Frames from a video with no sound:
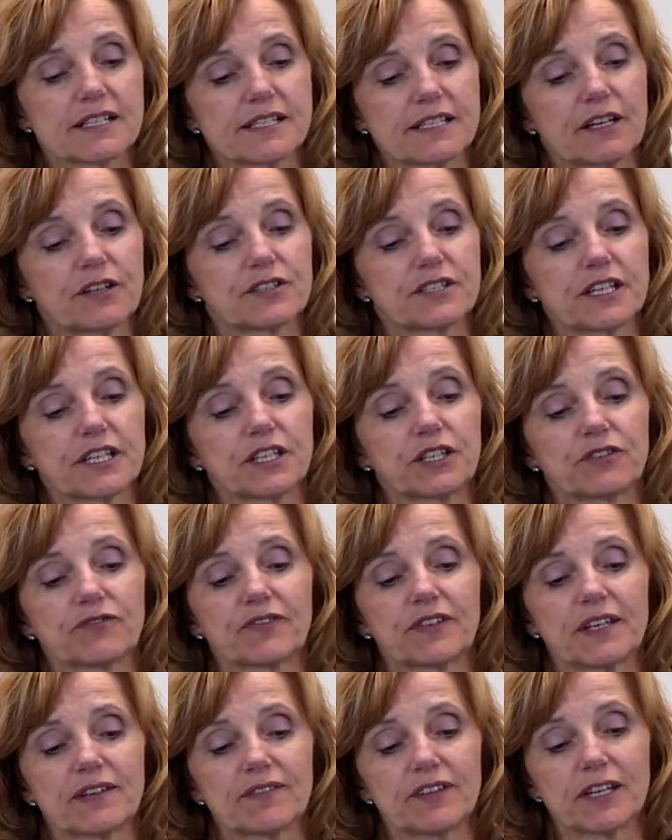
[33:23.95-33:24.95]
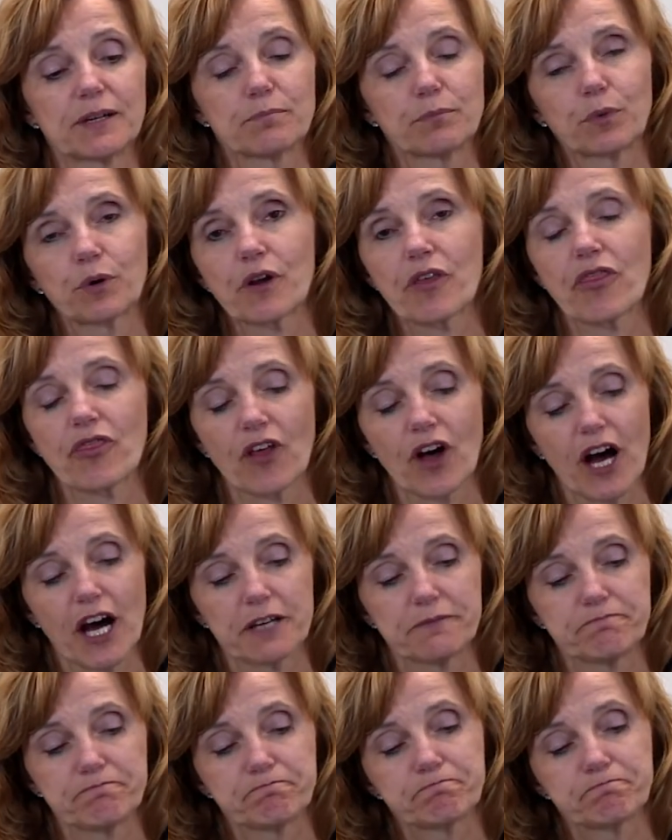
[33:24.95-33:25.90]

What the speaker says: sounds like you've given it more thought.